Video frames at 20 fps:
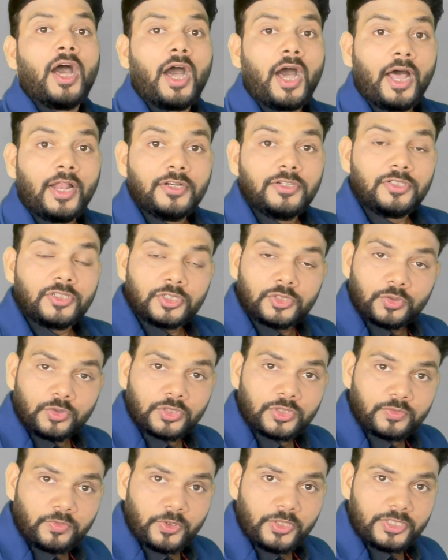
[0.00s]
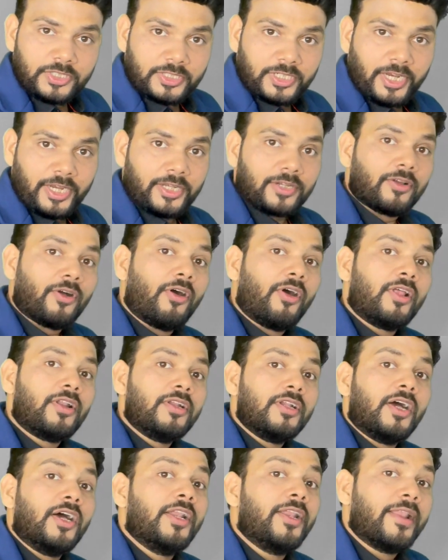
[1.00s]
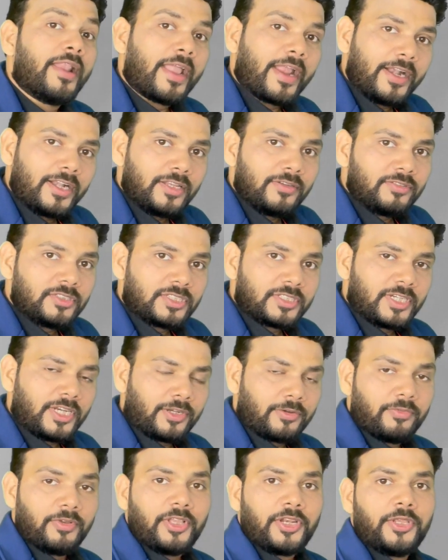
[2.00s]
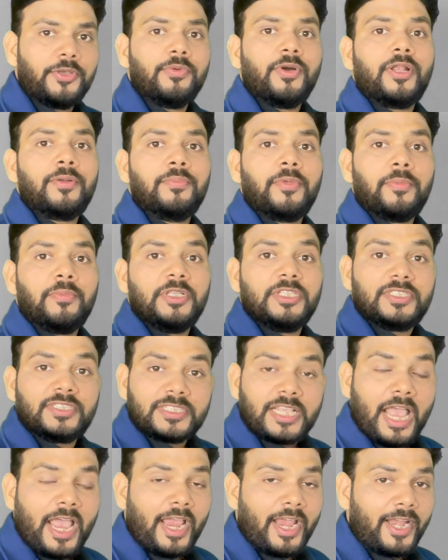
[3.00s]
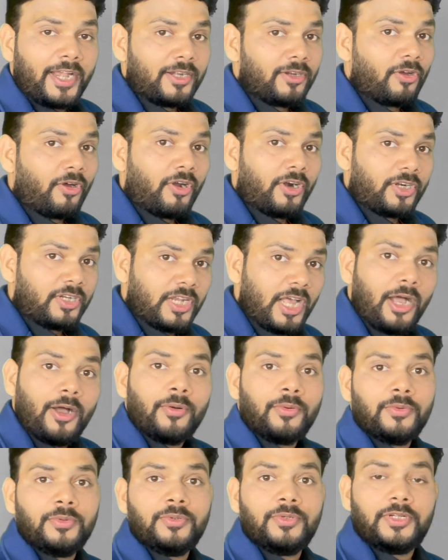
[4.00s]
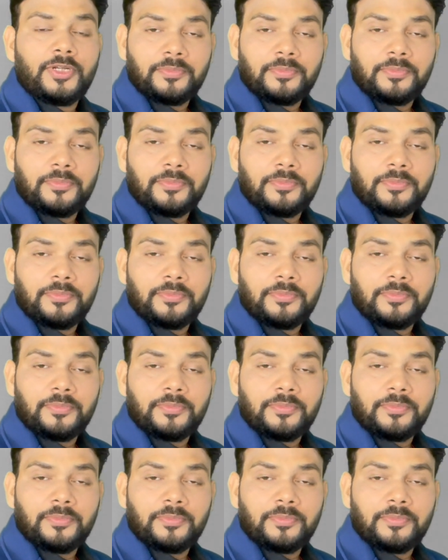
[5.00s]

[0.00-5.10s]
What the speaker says: unresourceful state or a negative state where you are maybe sad or down,